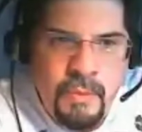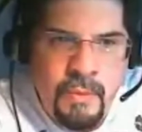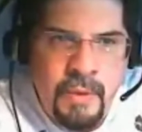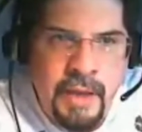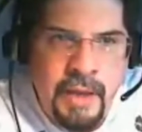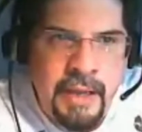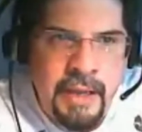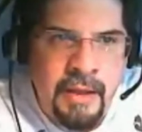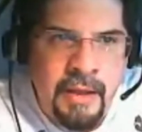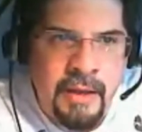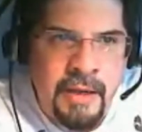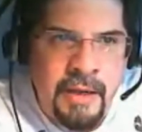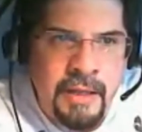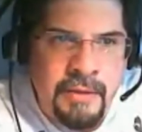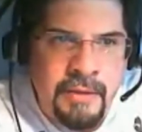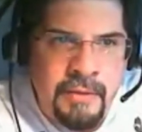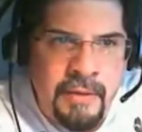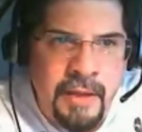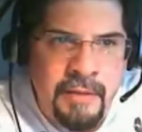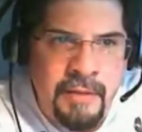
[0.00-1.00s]
hang on, I
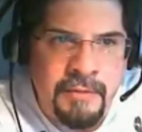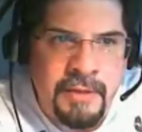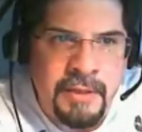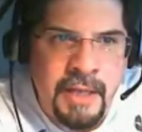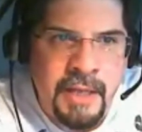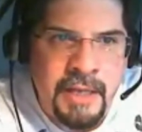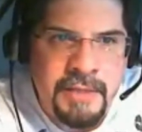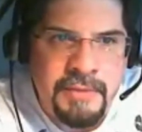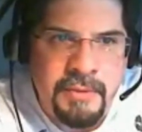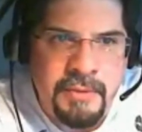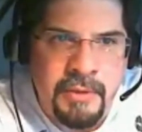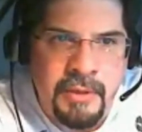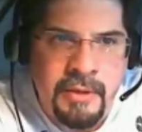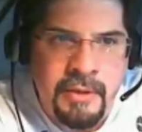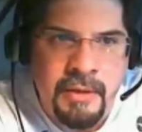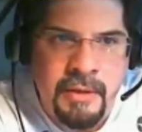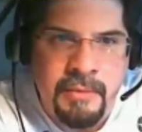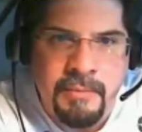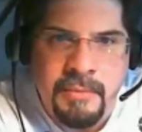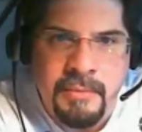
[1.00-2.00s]
don't have the dice
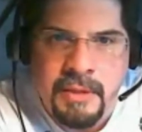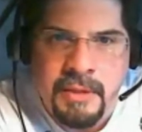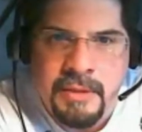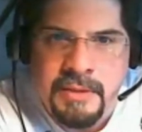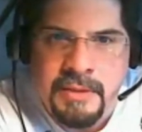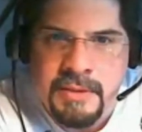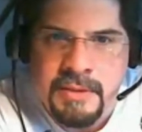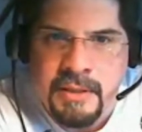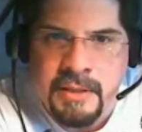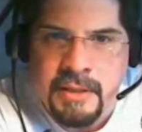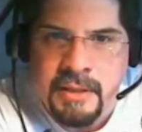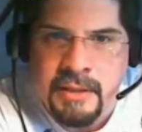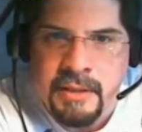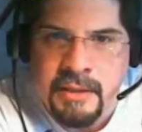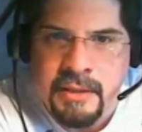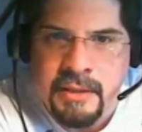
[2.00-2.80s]
roller up. Let's see.